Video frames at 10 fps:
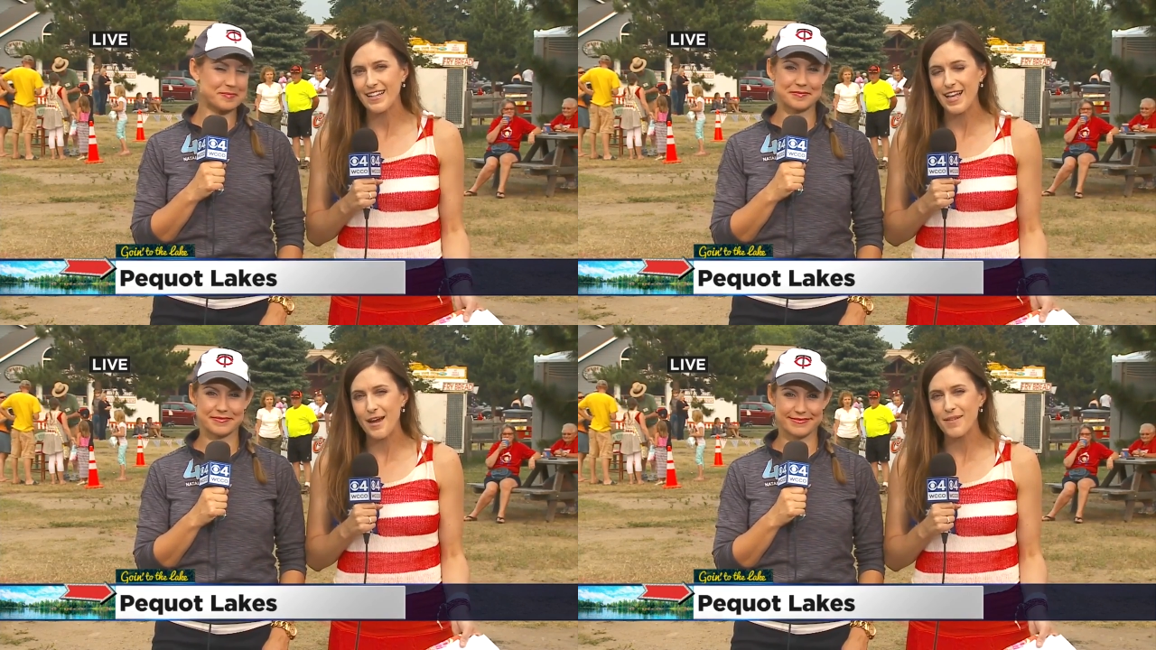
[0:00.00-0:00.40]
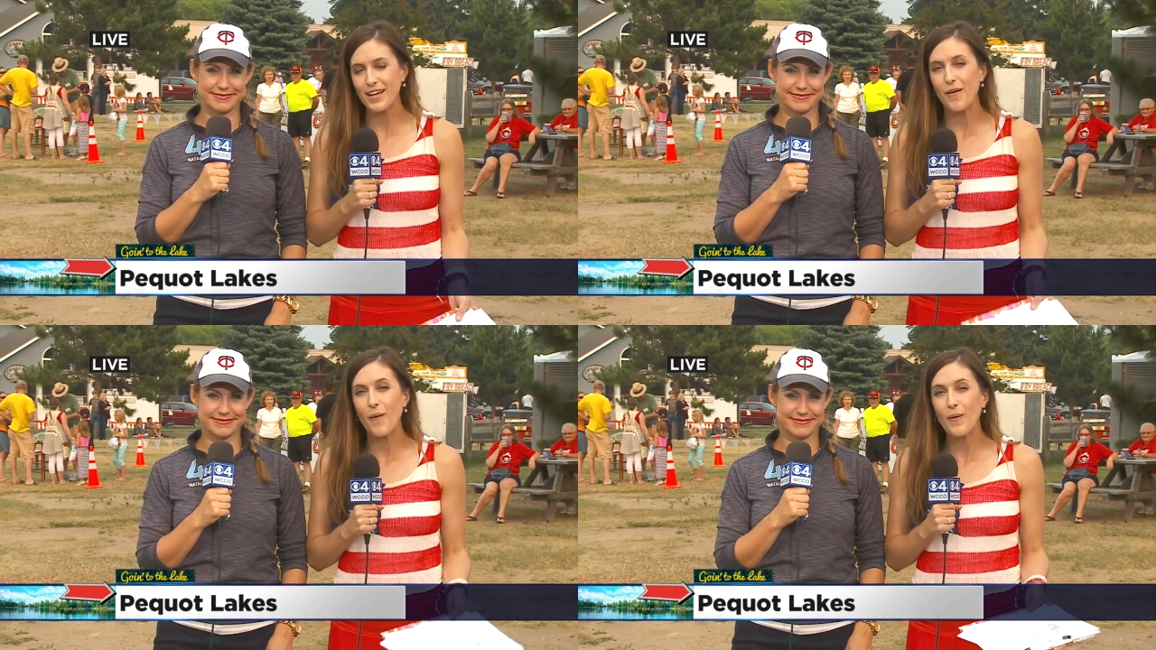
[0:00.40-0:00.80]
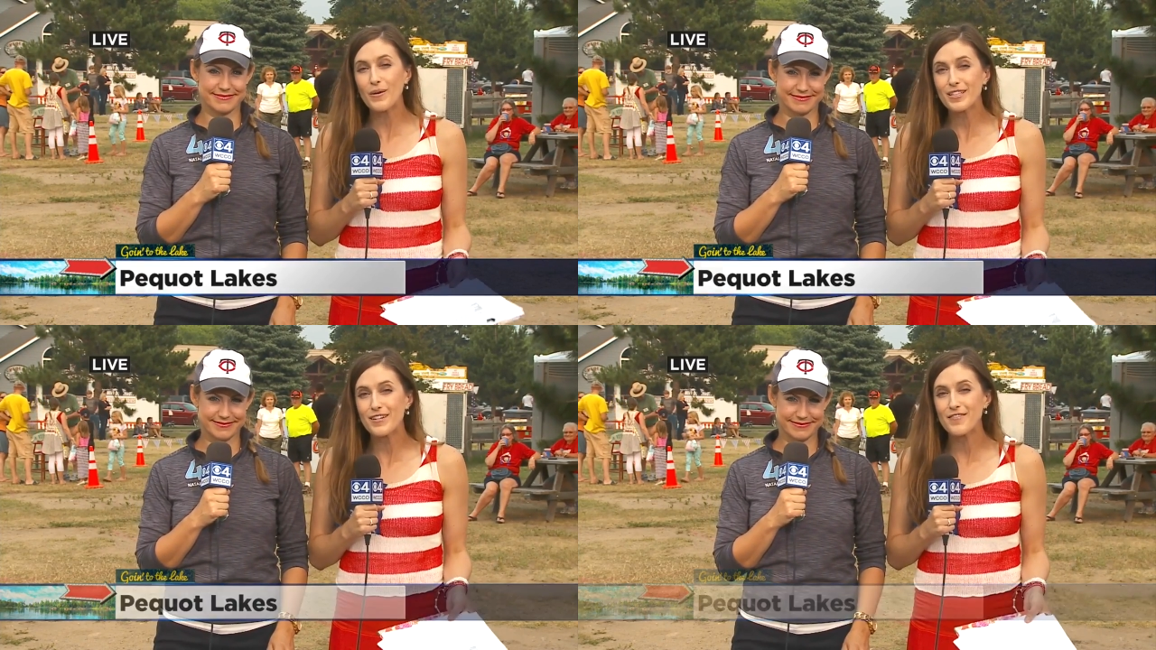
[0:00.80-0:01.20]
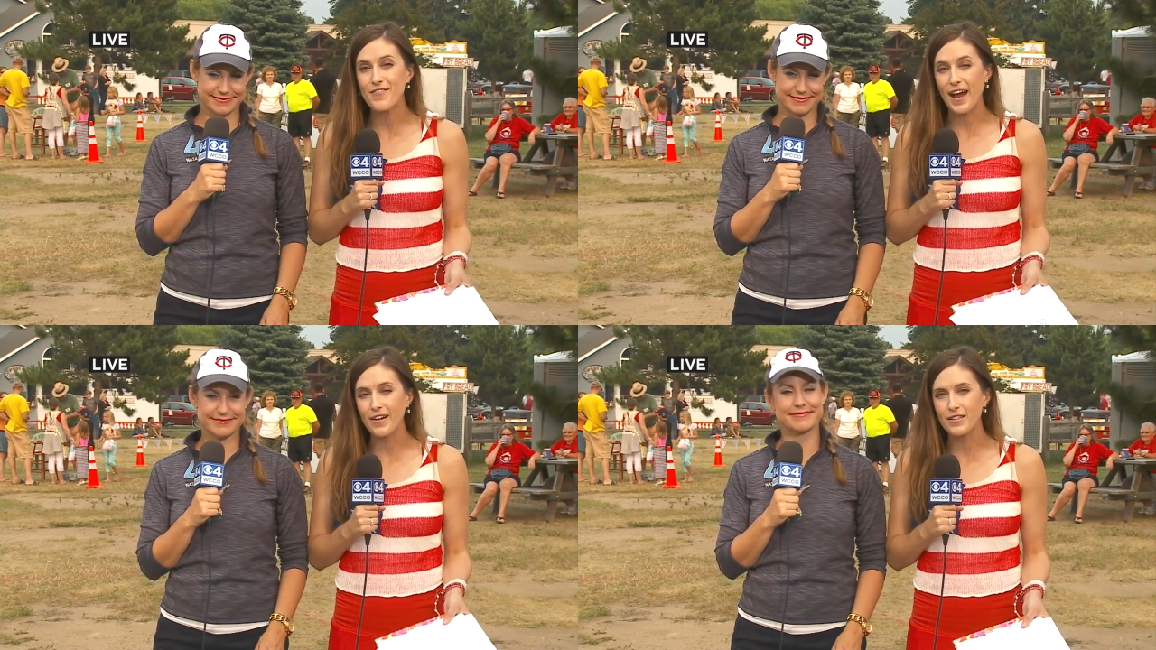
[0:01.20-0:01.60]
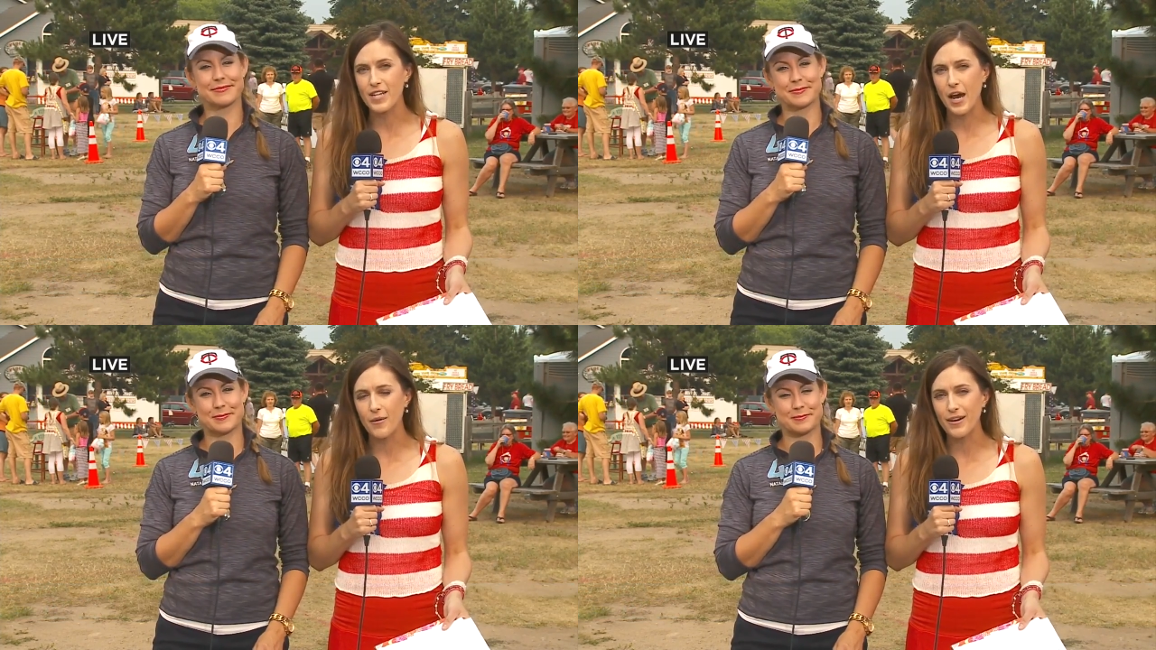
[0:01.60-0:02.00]
Speaker 1: climbing an old fire
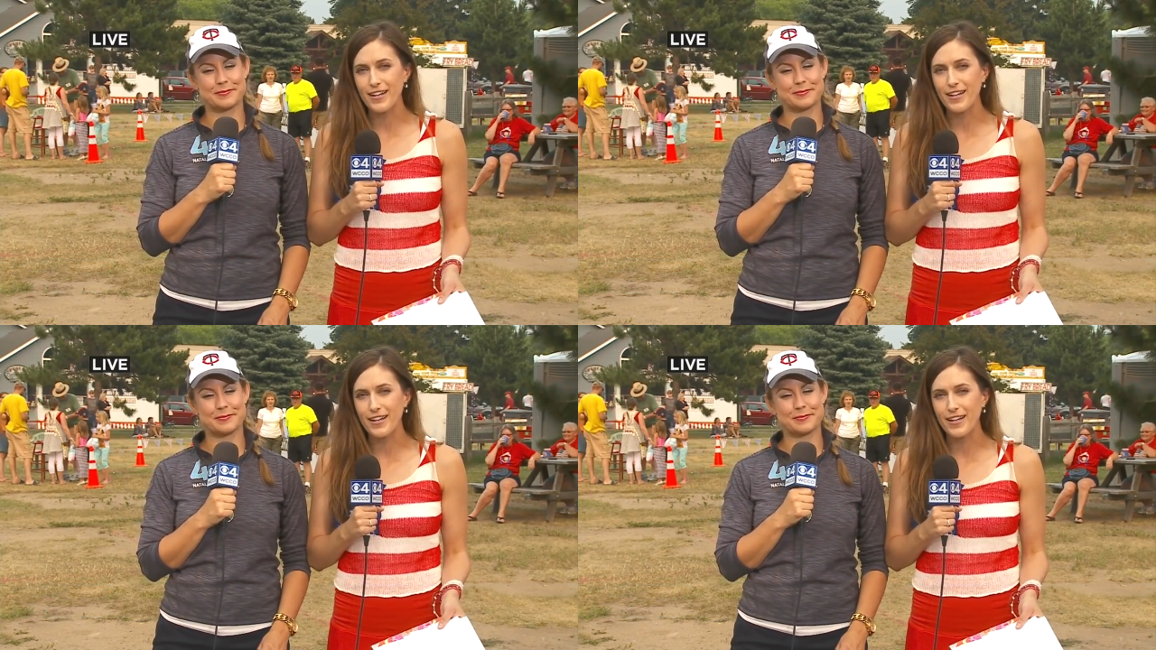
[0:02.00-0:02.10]
tower,